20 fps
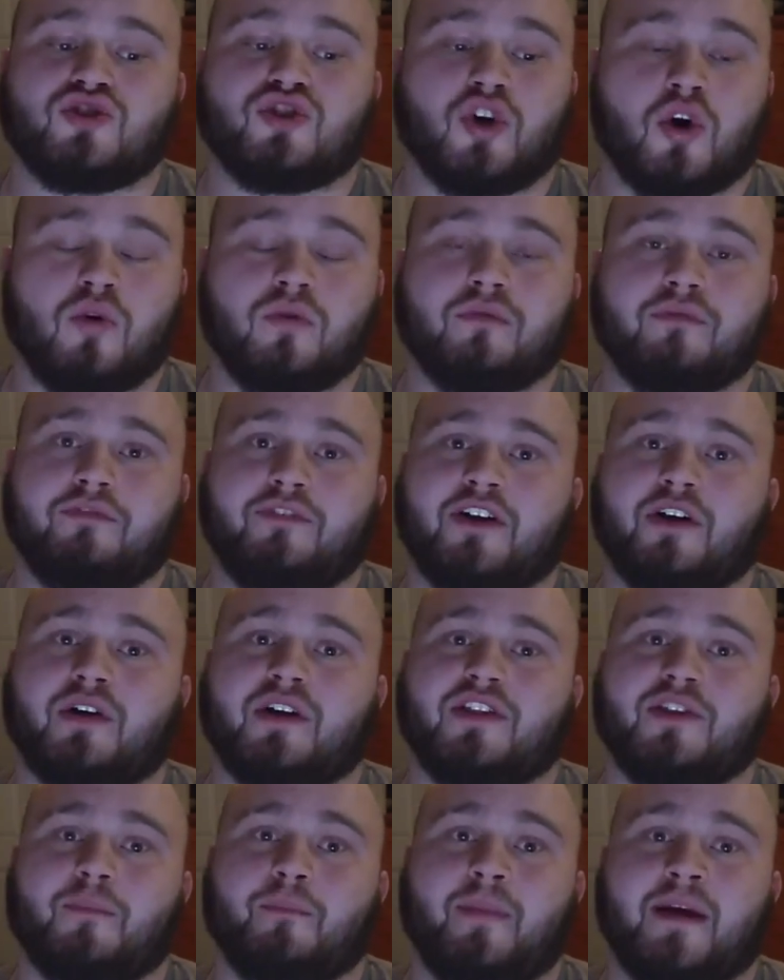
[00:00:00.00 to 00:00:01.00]
Don't
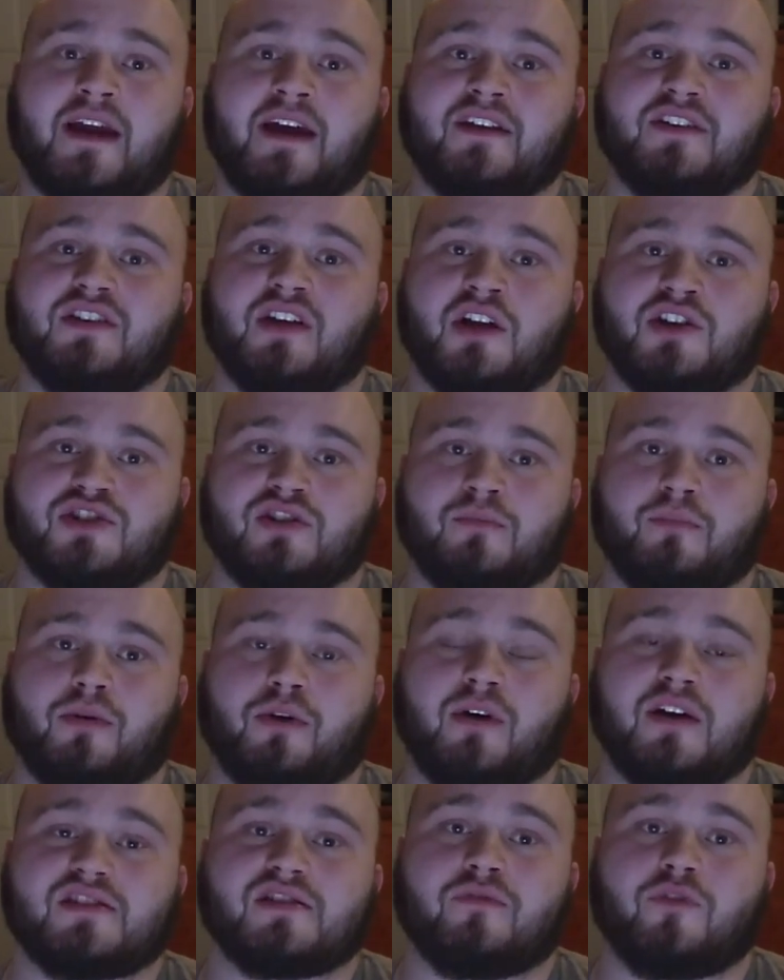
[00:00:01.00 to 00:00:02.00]
vary the band tension.
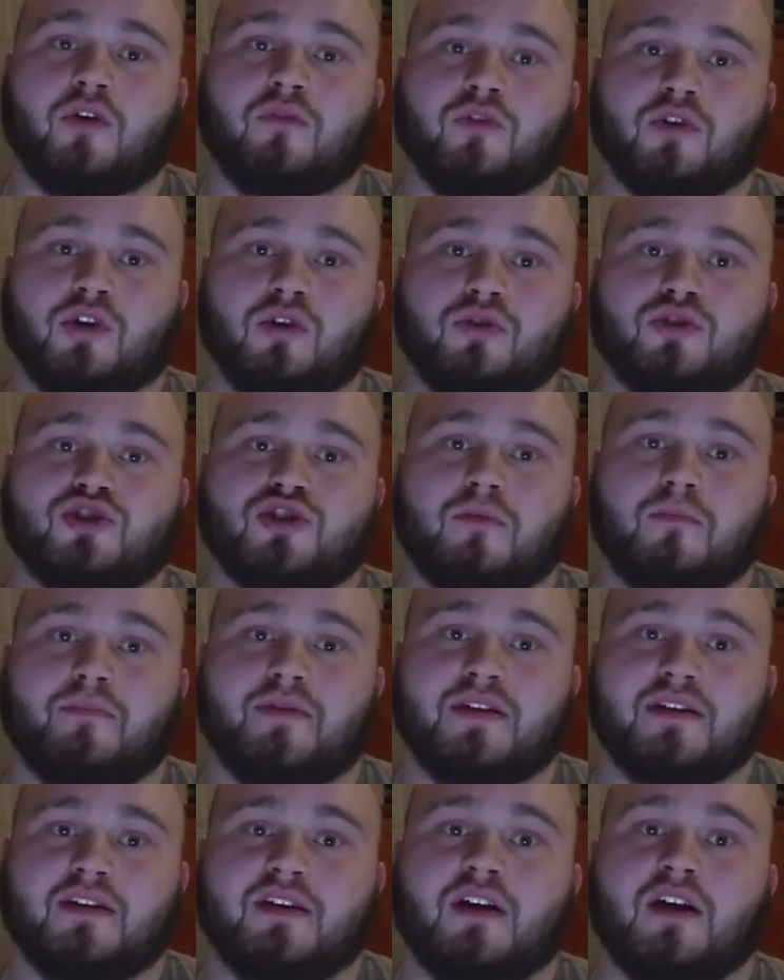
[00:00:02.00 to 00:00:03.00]
Progressive overload should
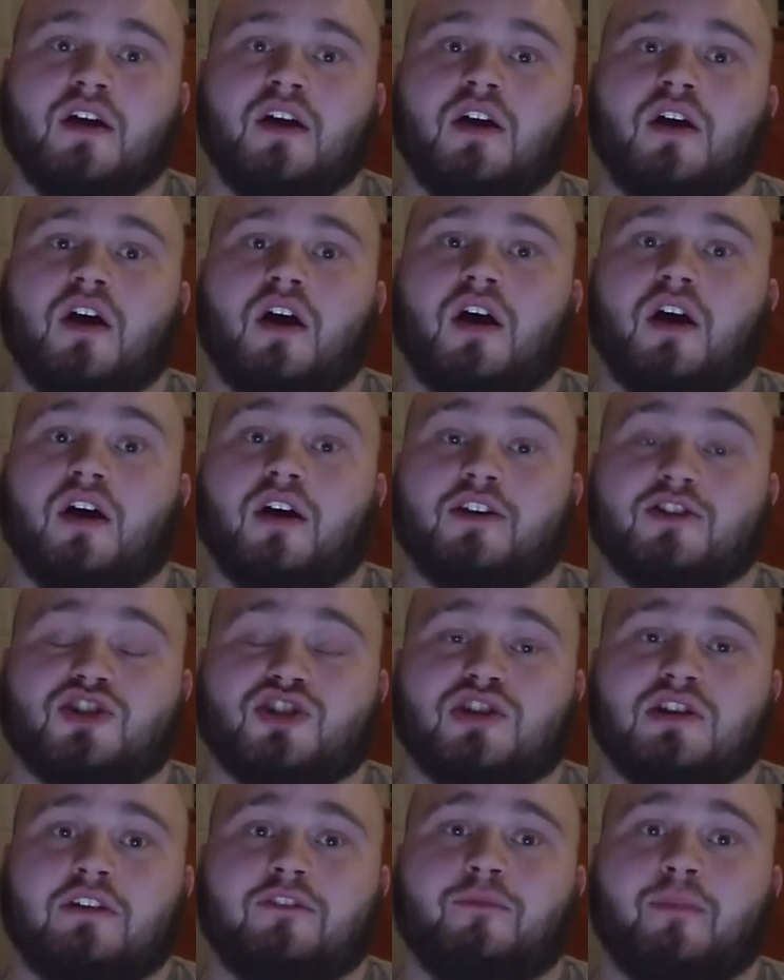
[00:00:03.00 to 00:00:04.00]
be uh,
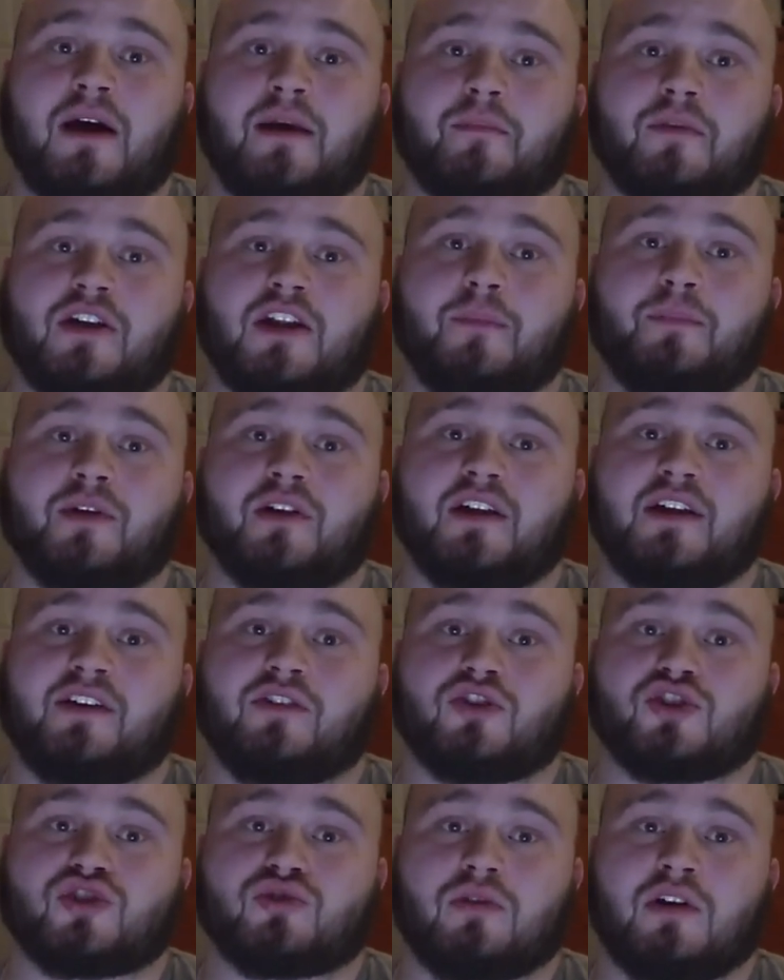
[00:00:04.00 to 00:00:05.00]
achieved by manipulating
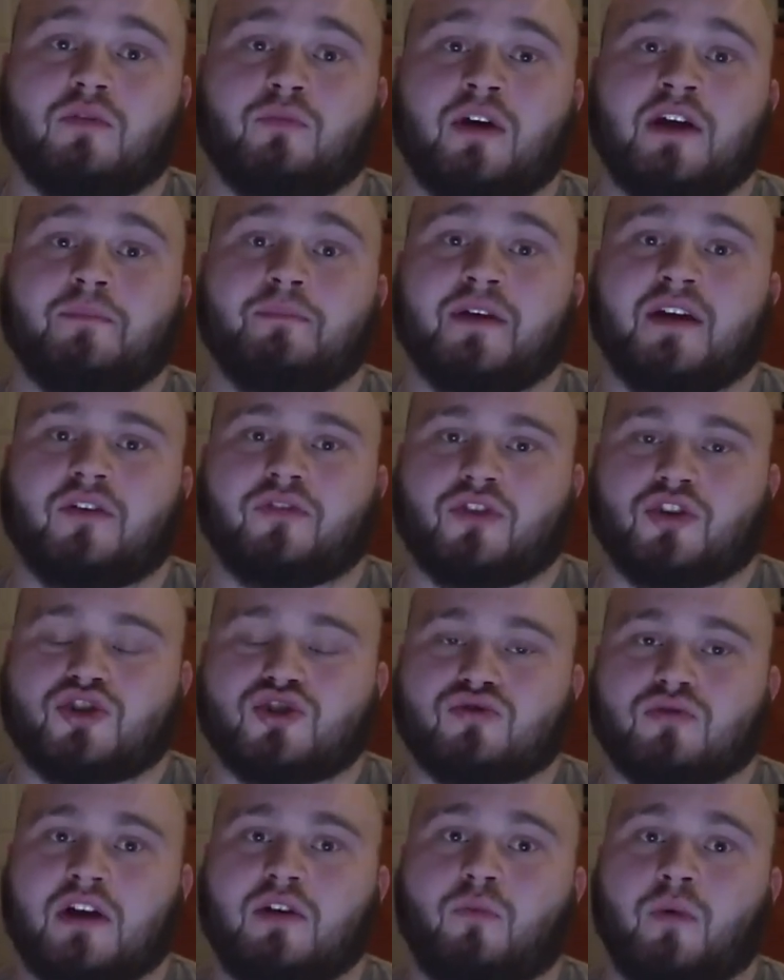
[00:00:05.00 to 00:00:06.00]
the straight weight because the
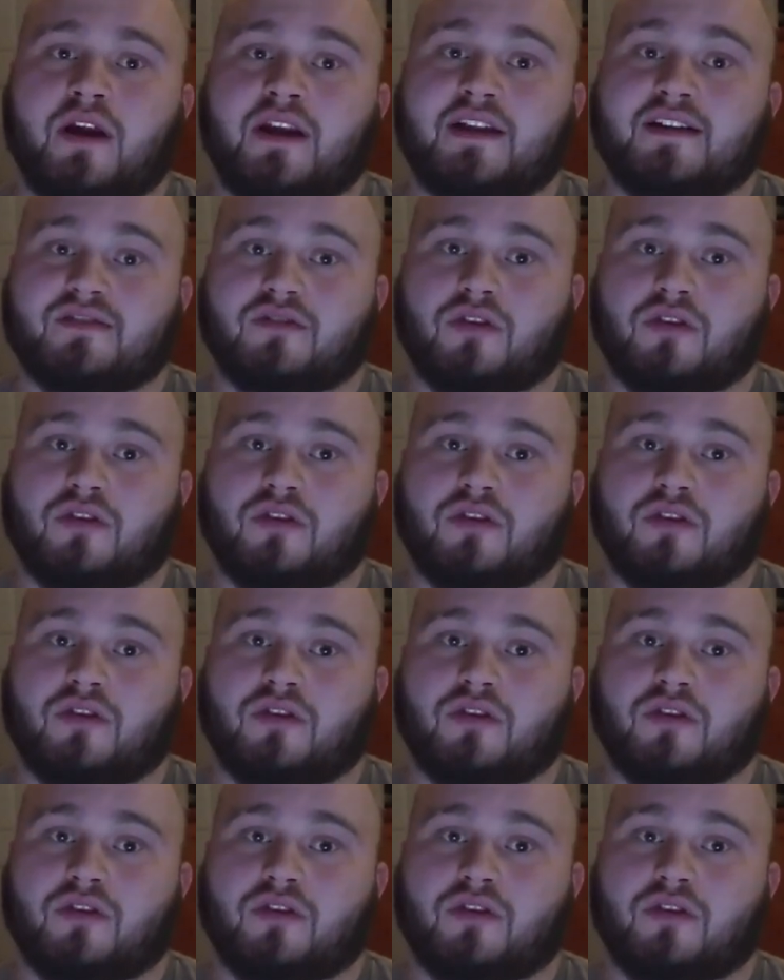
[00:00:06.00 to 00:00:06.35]
straight weight